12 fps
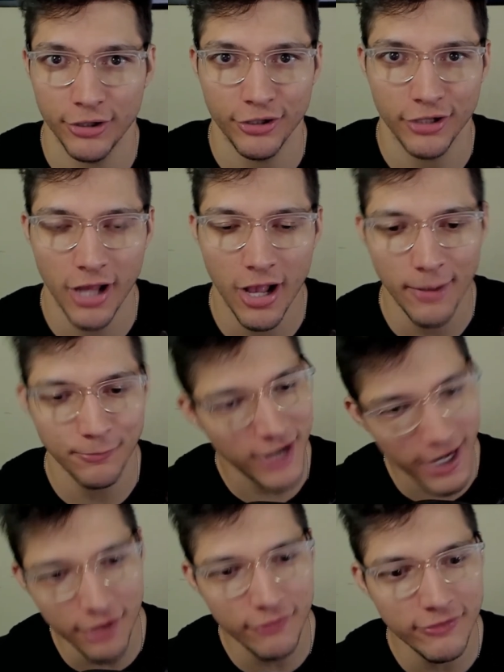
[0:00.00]
I'm
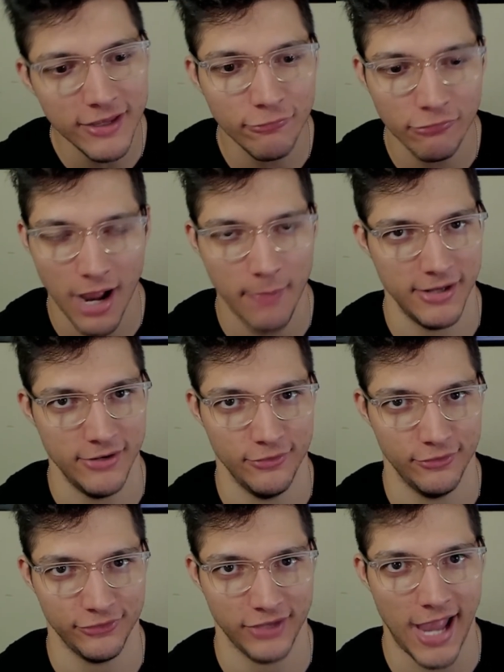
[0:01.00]
tired of eating ramen
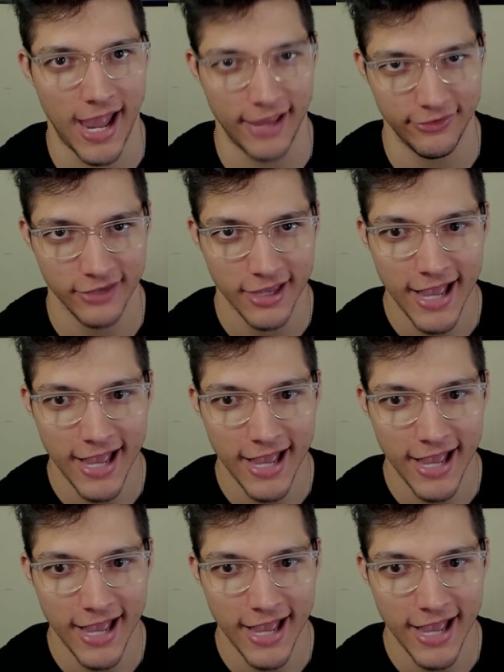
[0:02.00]
noodles, guys.